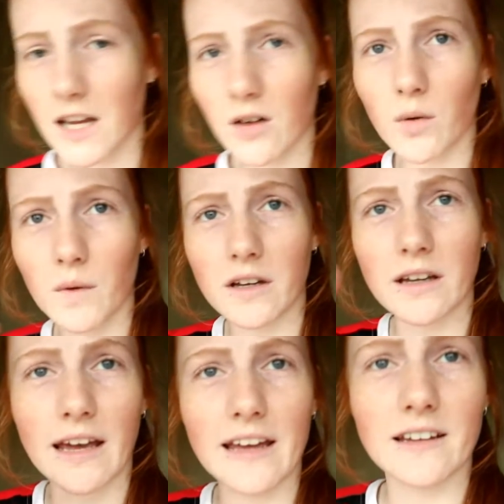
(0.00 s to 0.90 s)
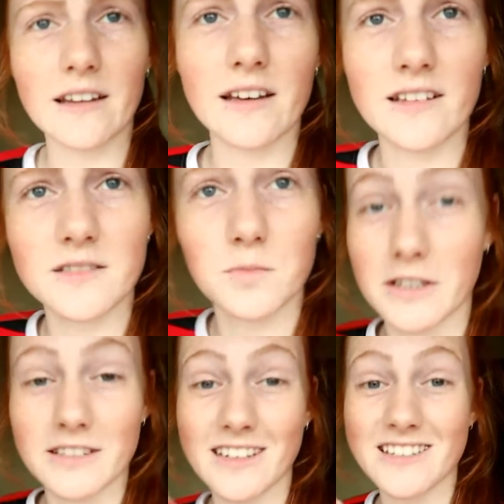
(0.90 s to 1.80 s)
Now I'm gonna edit this,
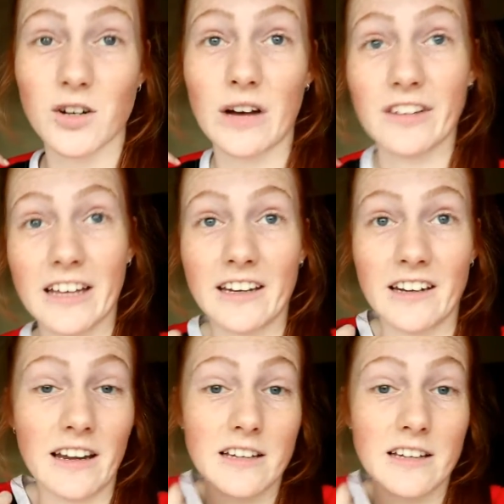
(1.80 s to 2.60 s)
because I still haven't edited it.